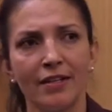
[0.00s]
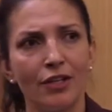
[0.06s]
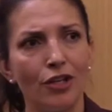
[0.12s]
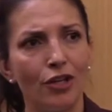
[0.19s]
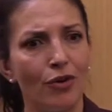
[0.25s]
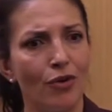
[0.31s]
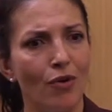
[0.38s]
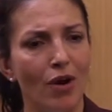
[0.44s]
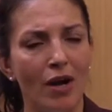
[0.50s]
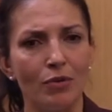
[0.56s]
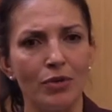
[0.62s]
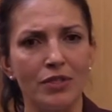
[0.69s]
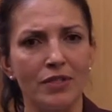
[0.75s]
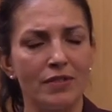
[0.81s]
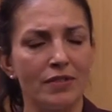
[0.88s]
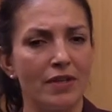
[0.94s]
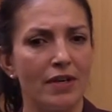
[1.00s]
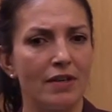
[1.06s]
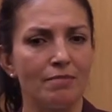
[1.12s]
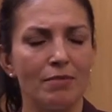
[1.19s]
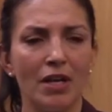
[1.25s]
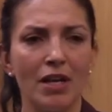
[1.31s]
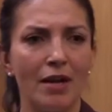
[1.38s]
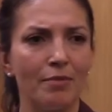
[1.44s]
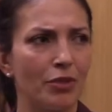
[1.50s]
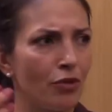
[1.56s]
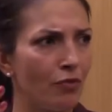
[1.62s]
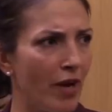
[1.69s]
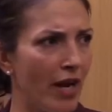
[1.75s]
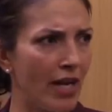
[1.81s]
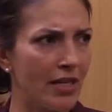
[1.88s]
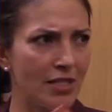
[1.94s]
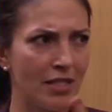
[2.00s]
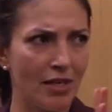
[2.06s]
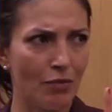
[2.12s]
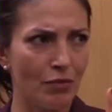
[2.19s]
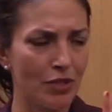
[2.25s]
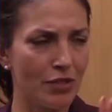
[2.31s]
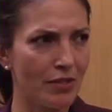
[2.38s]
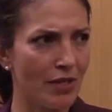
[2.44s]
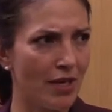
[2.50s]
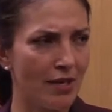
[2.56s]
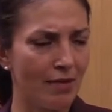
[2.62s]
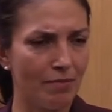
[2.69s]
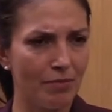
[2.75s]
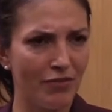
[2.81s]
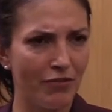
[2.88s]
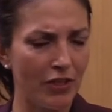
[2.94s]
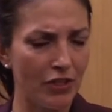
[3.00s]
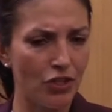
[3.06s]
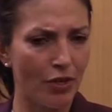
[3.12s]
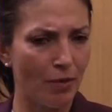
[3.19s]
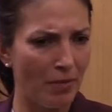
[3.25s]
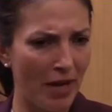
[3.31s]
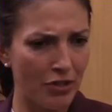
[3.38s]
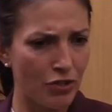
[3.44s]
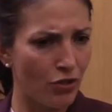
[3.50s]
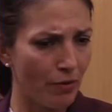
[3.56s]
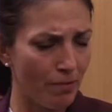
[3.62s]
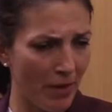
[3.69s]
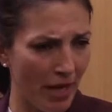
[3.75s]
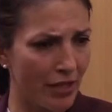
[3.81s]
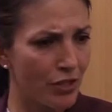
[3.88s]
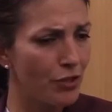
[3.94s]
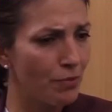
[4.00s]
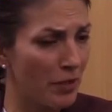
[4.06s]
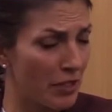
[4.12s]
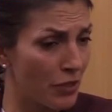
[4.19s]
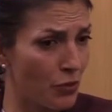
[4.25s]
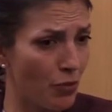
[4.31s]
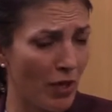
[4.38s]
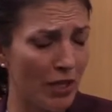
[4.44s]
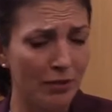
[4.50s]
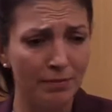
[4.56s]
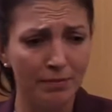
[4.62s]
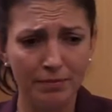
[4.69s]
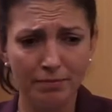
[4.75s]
you know, I was climbing the ranks, and I was finishing a Bachelor of Management as well.